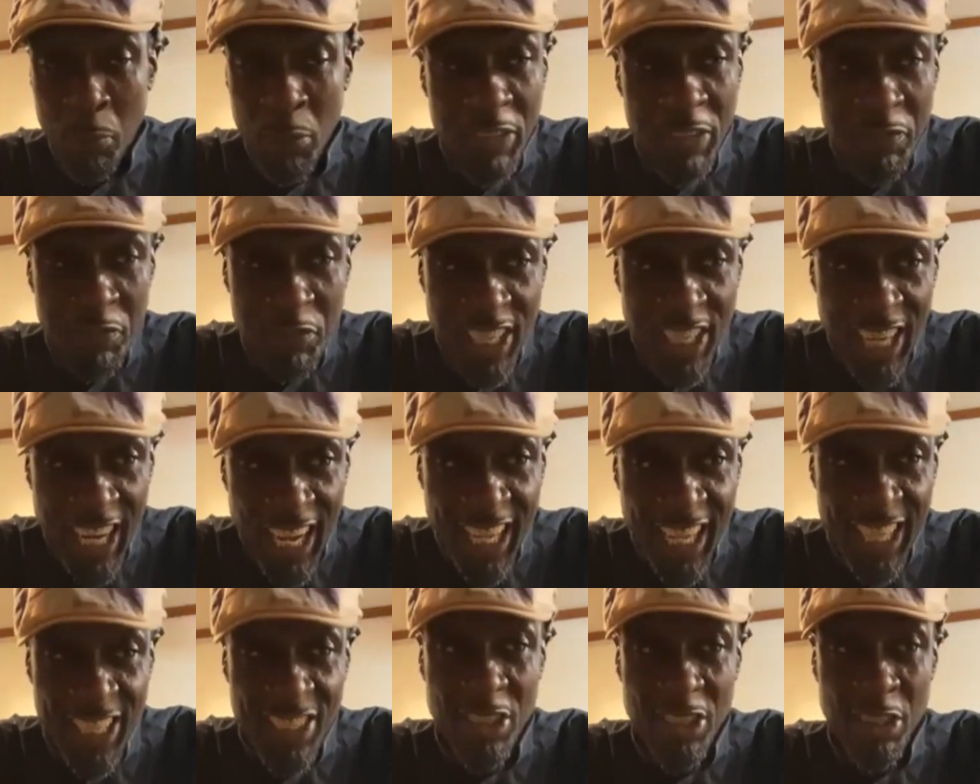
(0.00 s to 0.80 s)
We've
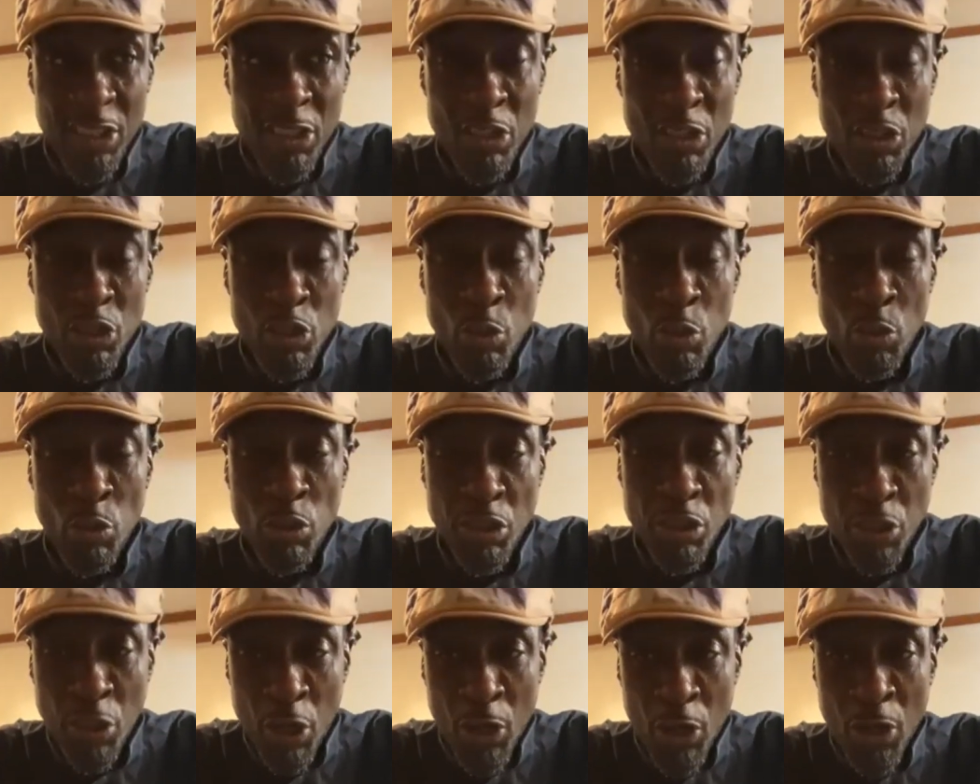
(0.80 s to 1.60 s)
got to
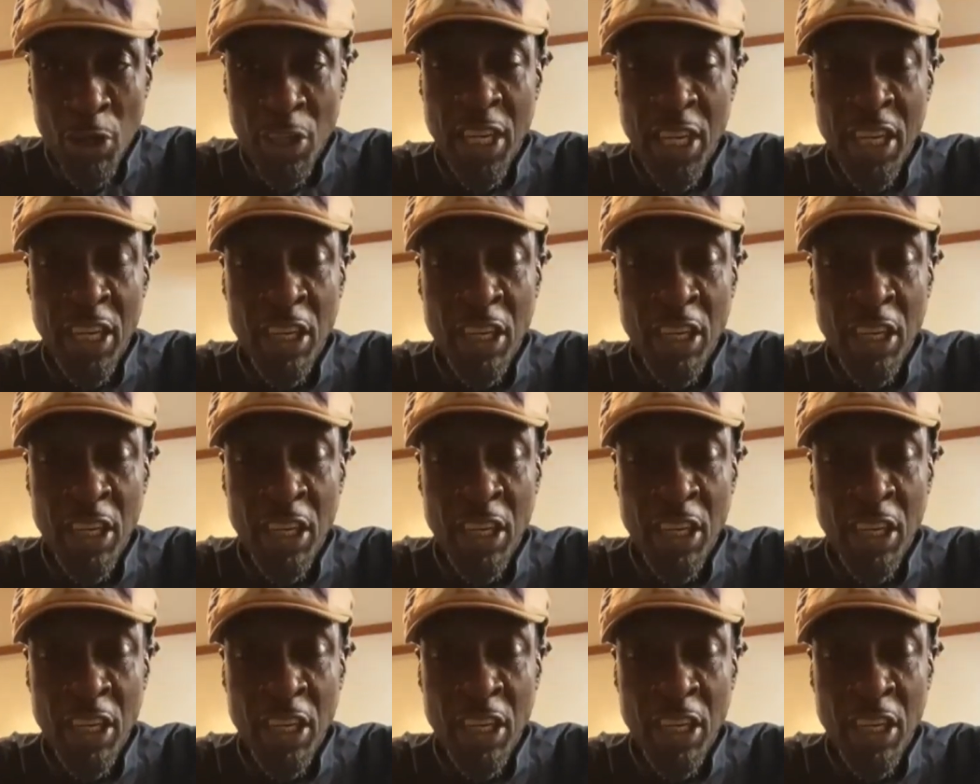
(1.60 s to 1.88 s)
start